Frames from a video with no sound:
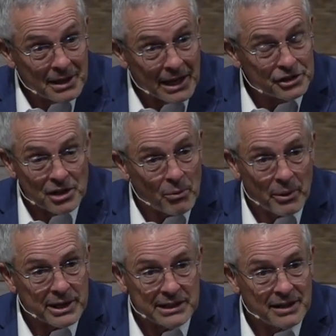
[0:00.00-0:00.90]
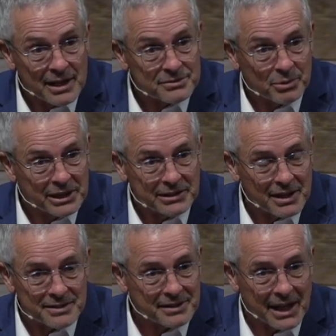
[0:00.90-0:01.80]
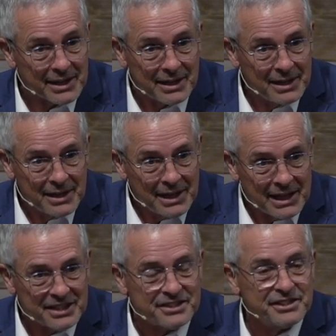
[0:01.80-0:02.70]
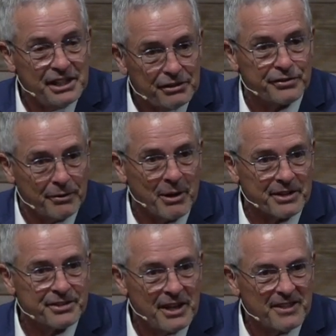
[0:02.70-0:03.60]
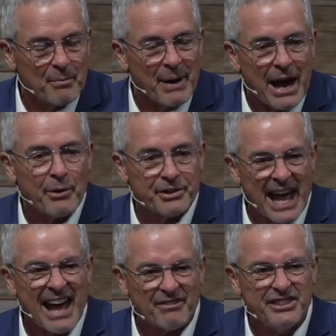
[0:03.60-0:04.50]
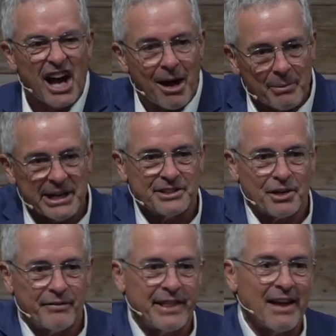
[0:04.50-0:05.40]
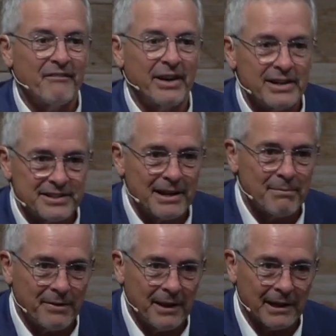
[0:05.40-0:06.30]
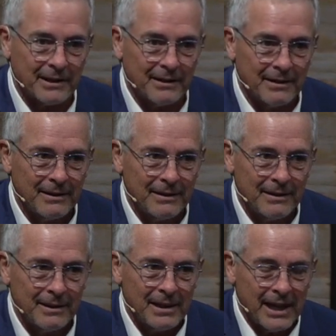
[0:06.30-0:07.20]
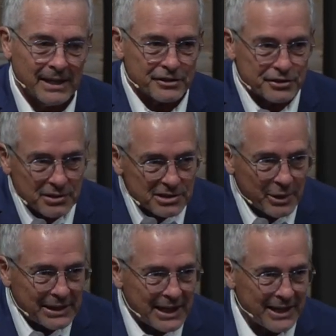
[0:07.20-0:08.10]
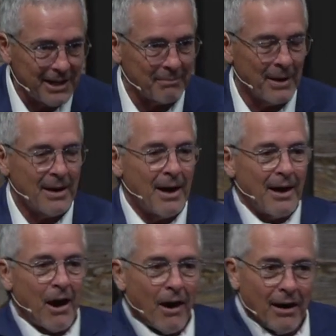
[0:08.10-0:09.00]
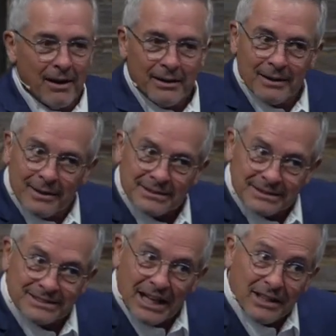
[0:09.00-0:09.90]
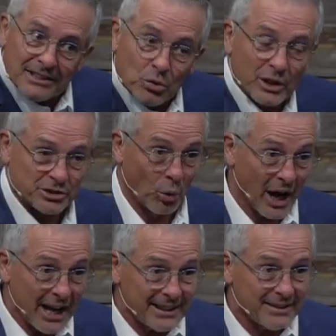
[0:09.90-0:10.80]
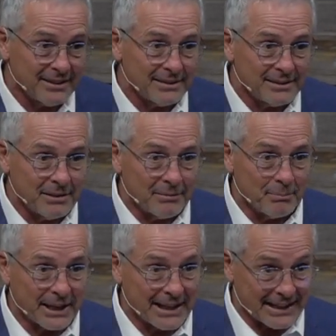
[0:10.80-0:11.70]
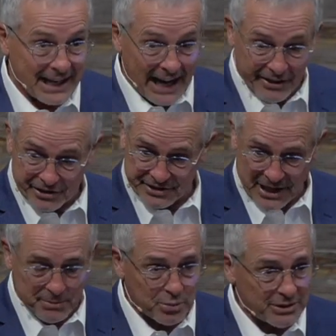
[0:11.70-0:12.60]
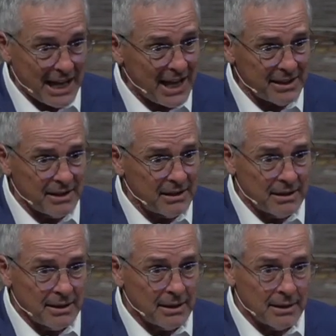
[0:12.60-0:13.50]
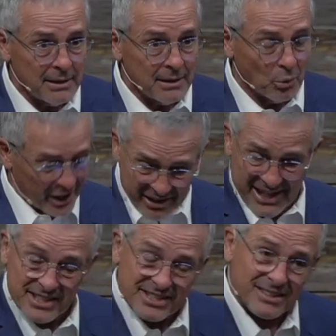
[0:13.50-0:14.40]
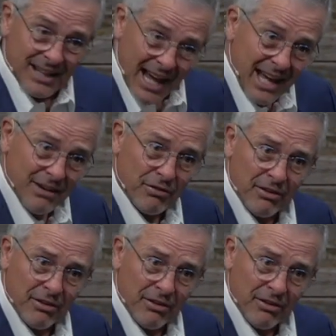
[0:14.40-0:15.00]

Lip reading: And you know what he does when he does that? He steals from us the power to have dominance over that very same thing. And as soon as we let him tell us what's what, begin to guide our steps with that, we're his slave.